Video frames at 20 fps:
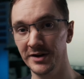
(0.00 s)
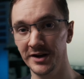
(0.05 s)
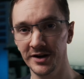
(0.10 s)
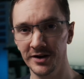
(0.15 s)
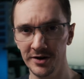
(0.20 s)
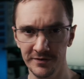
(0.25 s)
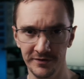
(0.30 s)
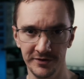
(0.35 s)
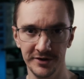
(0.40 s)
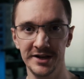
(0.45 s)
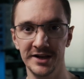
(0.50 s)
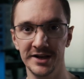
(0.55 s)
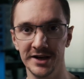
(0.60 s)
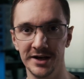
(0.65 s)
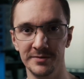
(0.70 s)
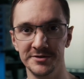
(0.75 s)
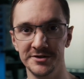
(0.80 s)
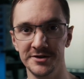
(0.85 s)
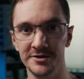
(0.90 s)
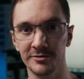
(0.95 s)
but hopefully it
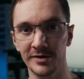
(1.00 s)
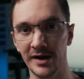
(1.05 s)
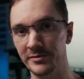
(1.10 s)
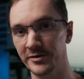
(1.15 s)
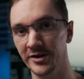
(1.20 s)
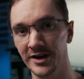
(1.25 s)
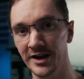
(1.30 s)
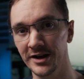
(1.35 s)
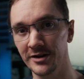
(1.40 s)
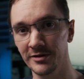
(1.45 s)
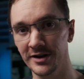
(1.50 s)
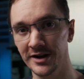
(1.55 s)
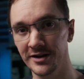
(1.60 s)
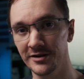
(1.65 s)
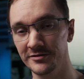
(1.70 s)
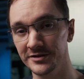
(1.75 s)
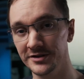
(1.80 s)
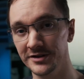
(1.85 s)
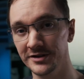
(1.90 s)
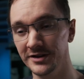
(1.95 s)
helps you wrap your head
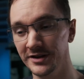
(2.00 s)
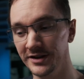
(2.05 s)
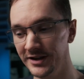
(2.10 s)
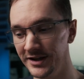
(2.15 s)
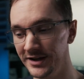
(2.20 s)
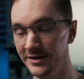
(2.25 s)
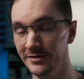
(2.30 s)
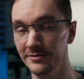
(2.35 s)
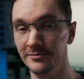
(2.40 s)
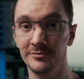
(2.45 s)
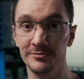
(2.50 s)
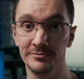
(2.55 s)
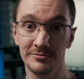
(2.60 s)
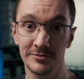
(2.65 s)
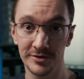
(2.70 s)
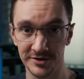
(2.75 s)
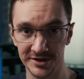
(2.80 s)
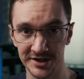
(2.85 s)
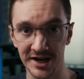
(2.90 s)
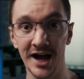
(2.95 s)
around the
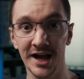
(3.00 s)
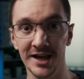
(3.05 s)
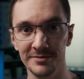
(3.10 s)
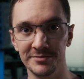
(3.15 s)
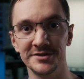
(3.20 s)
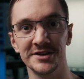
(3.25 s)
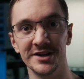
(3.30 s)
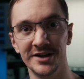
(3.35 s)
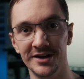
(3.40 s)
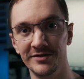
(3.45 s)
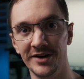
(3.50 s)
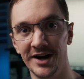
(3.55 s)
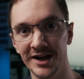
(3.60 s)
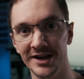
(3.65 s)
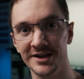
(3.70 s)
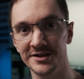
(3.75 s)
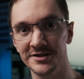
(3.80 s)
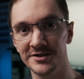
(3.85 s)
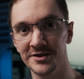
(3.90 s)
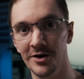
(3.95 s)
types of
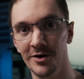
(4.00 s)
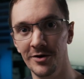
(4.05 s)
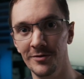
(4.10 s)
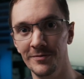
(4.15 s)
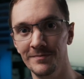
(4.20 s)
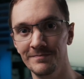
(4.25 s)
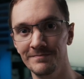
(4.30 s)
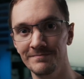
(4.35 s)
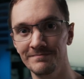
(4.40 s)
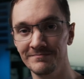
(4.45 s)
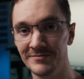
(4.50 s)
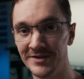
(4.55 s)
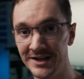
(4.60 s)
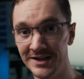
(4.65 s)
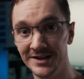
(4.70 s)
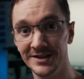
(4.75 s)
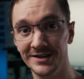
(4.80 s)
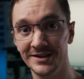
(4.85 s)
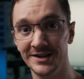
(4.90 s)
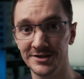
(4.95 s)
ISO.
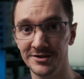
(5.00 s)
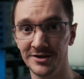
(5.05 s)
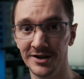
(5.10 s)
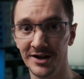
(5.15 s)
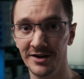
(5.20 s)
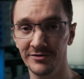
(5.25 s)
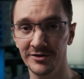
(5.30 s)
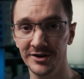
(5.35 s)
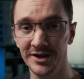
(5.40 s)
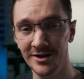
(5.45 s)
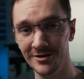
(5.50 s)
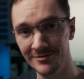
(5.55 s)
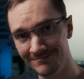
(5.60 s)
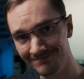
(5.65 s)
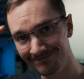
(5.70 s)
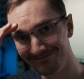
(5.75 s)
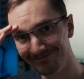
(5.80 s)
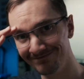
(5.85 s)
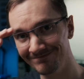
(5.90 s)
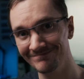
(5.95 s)
That's all I got for now.
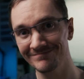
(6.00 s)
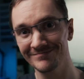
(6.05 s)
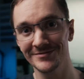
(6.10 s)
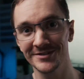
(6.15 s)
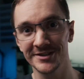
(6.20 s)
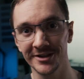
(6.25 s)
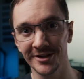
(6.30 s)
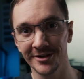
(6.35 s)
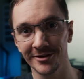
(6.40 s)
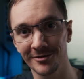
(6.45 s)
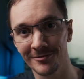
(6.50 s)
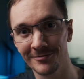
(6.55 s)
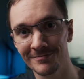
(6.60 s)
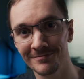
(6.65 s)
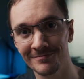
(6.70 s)
See you later.